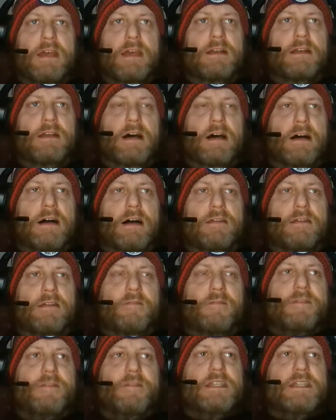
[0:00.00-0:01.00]
in
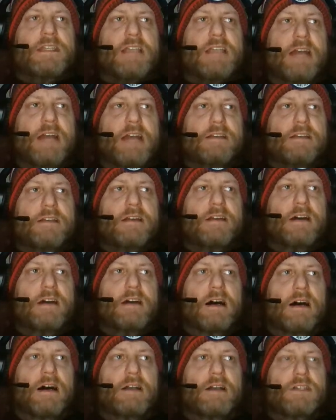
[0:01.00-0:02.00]
the 50 cent
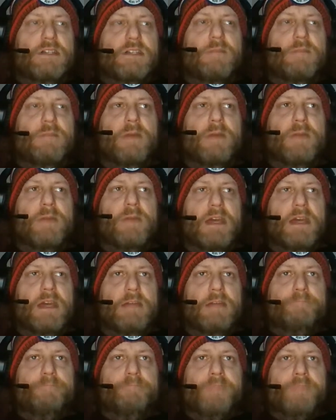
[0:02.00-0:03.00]

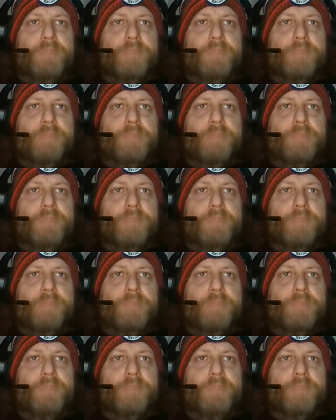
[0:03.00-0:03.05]
GPP.